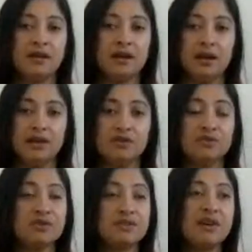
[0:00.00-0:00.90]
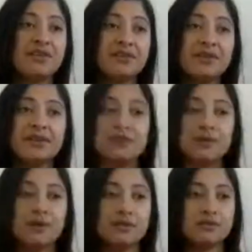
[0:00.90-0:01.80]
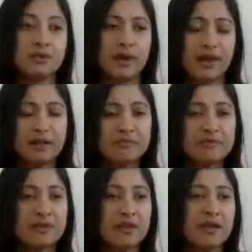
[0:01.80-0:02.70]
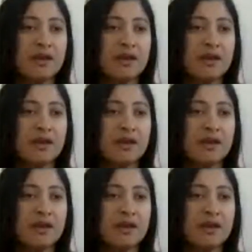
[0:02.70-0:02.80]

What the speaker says: you stutter, it also helps.